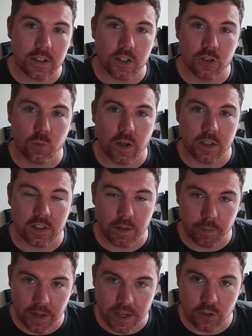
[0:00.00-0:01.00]
as well as
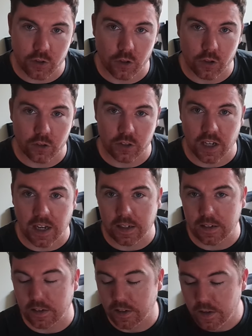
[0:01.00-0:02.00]
debate shows
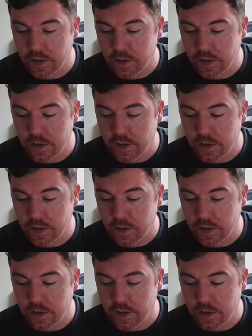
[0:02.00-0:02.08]
and